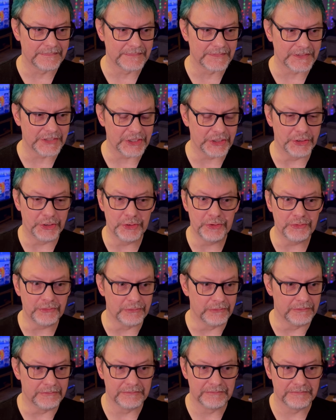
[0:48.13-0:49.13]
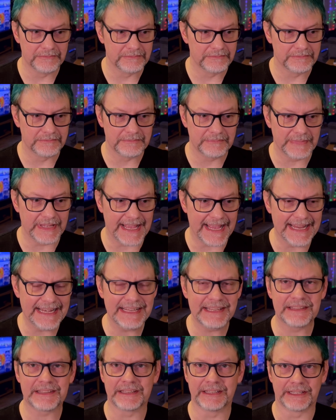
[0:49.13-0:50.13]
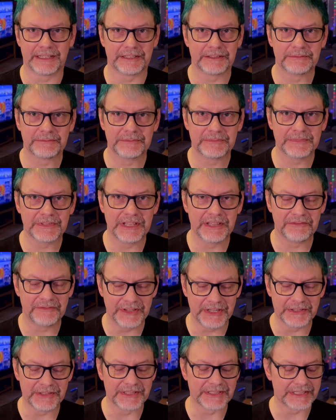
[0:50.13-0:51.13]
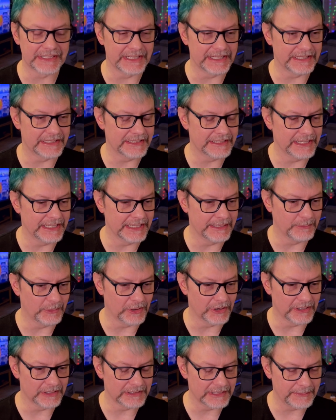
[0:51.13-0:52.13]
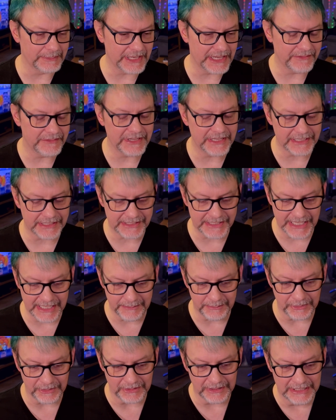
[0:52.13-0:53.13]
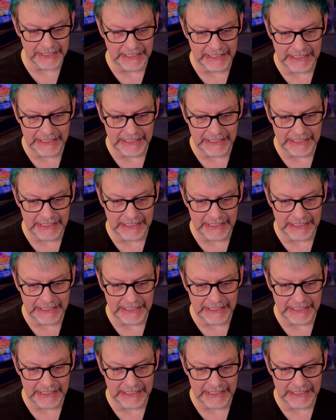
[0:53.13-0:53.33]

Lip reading: to do anything, it feels like, anymore. Let me give you an example.